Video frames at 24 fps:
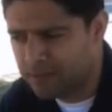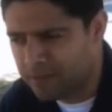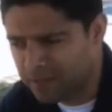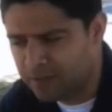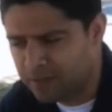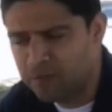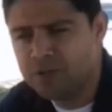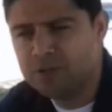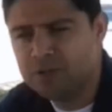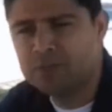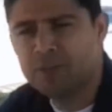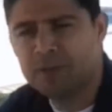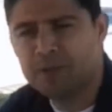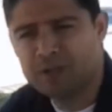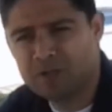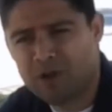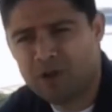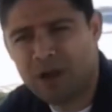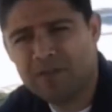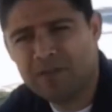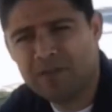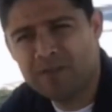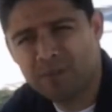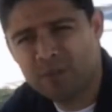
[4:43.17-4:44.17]
increased my
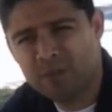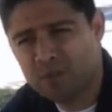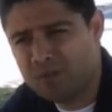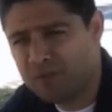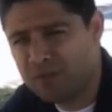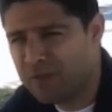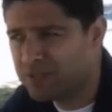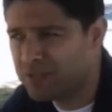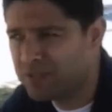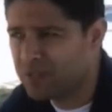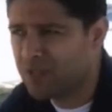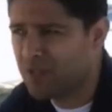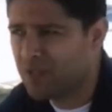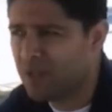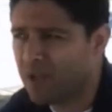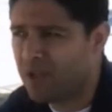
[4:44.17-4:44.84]
drive and motivation.